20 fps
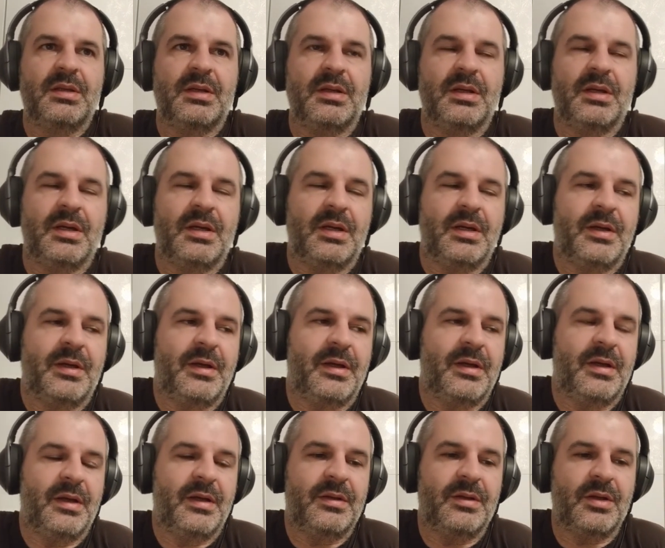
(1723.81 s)

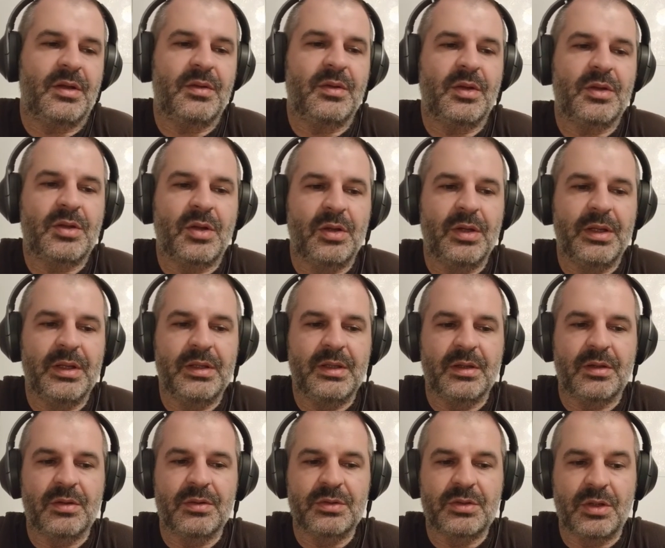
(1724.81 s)
not only
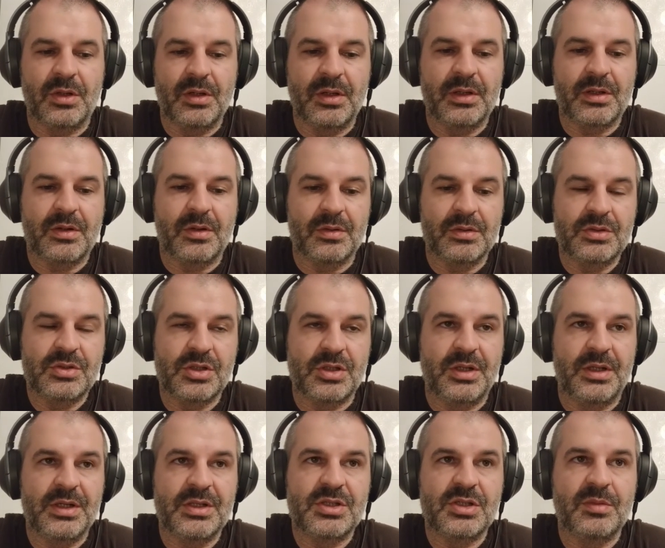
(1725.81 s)
the controller code
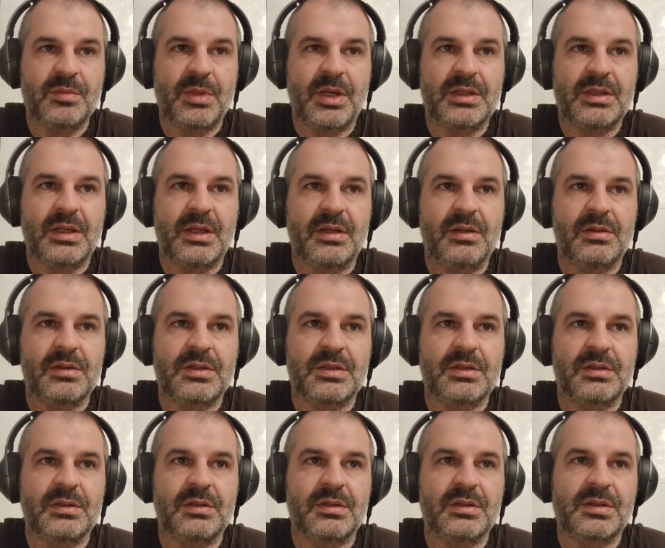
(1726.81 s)
generation, but
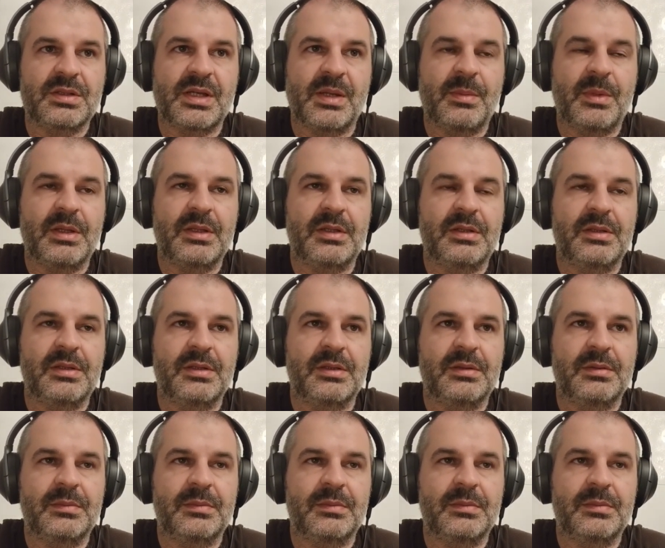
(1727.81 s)
also some other